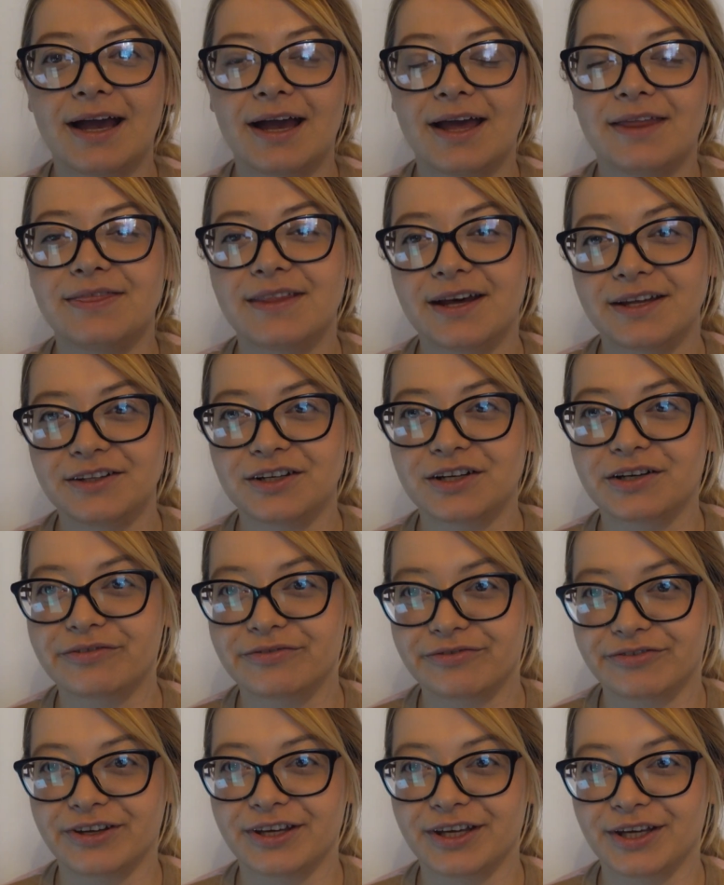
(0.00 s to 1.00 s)
Another
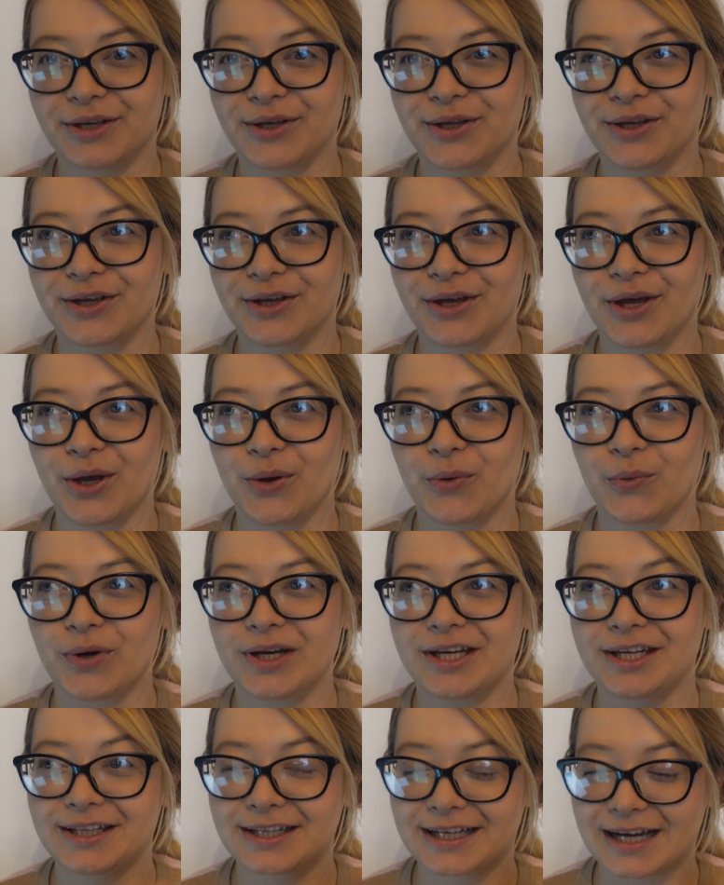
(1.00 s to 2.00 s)
thing
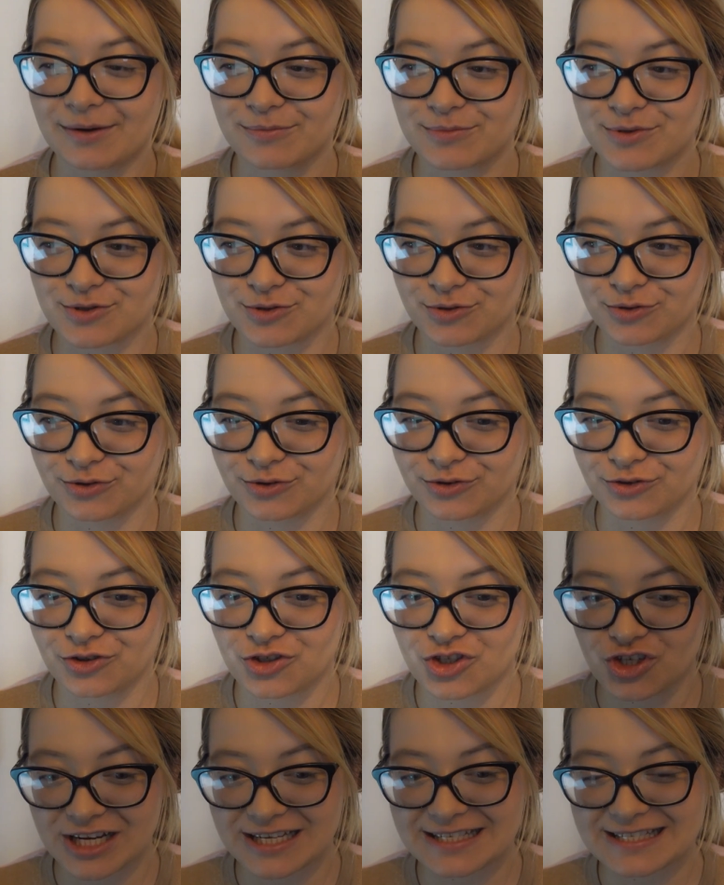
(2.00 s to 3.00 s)
when it comes to
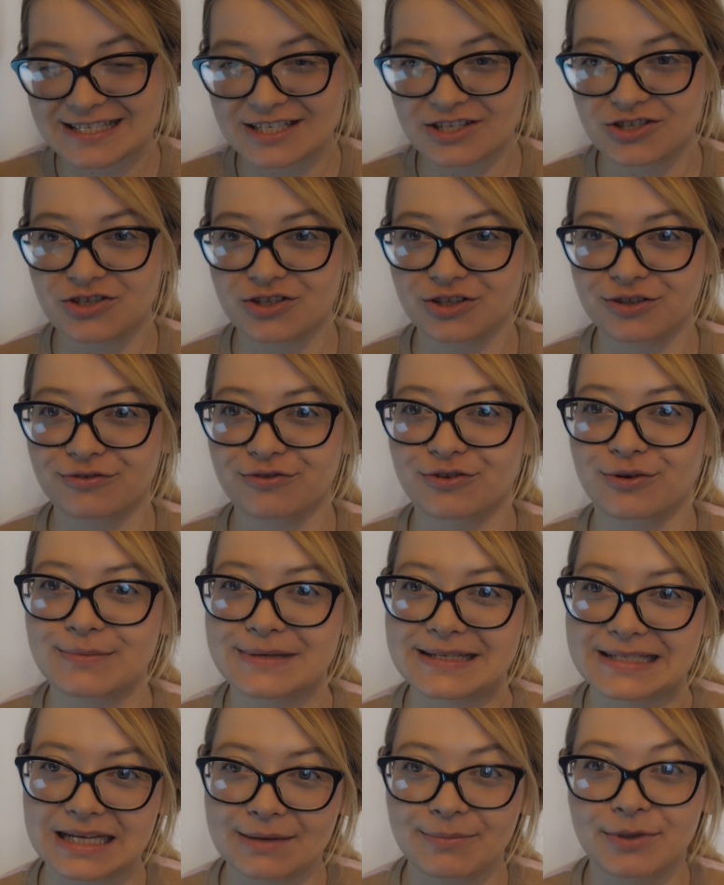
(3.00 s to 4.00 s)
transition from
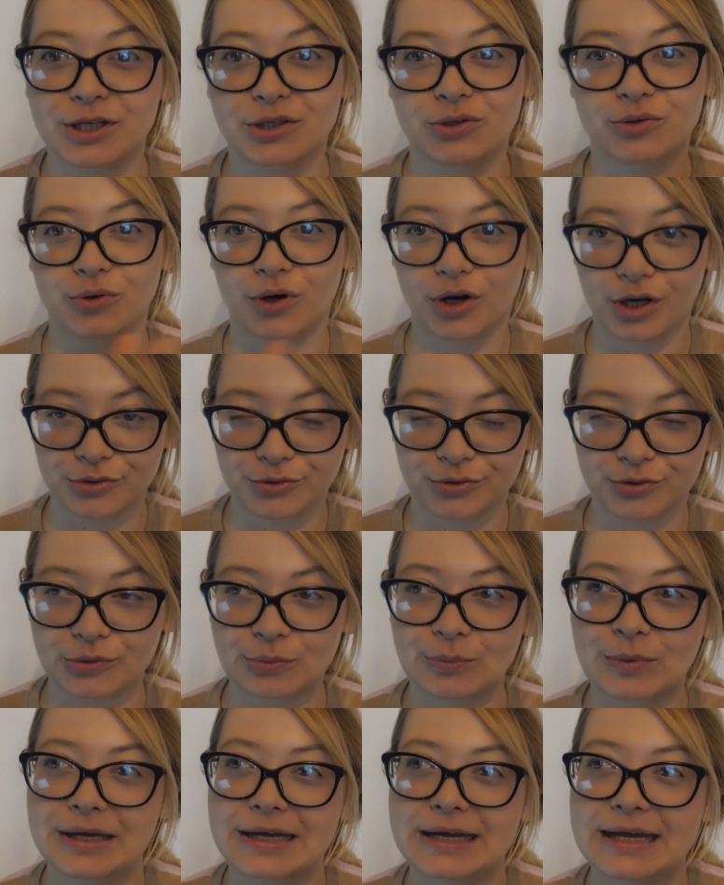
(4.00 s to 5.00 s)
summer to
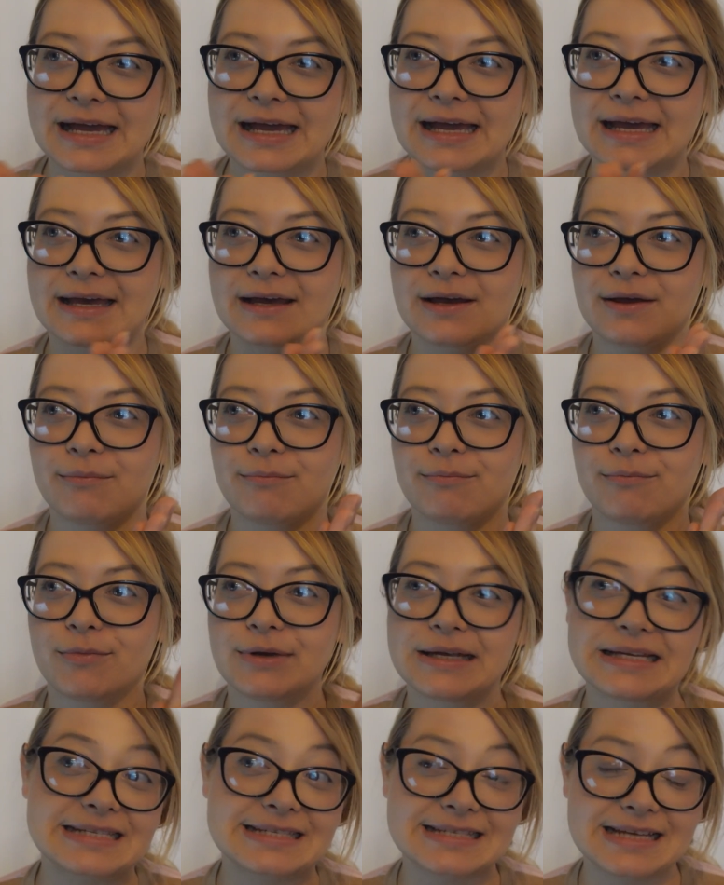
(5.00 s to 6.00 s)
autumn,
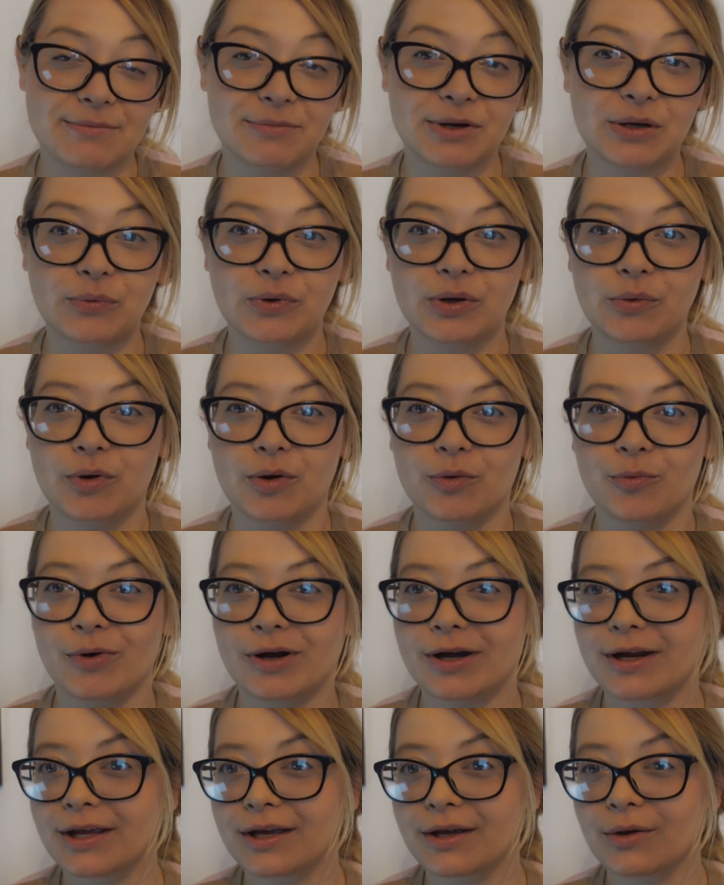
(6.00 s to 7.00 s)
in summer we were
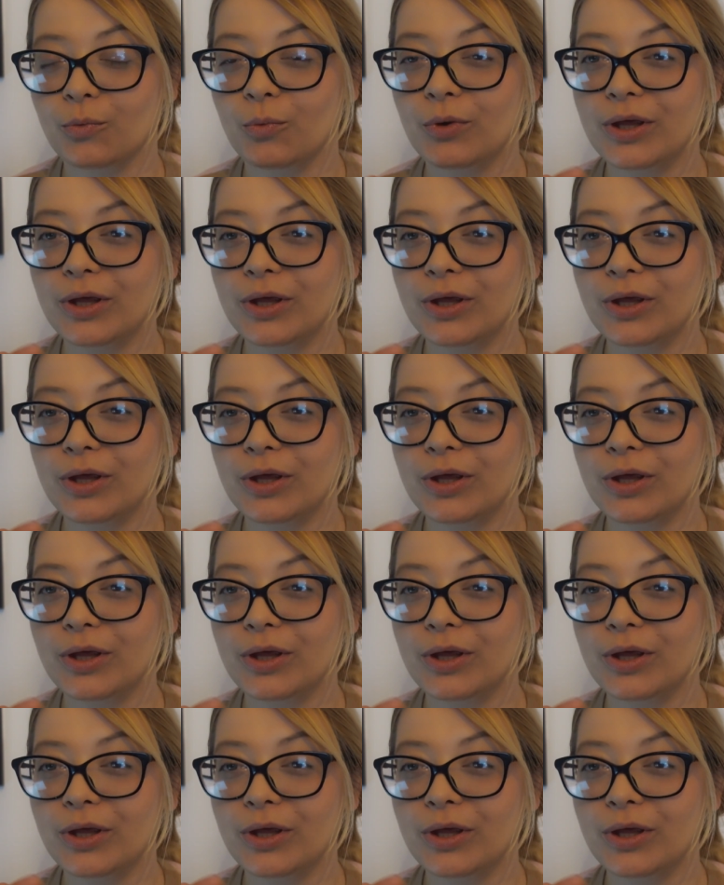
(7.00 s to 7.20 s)
wearing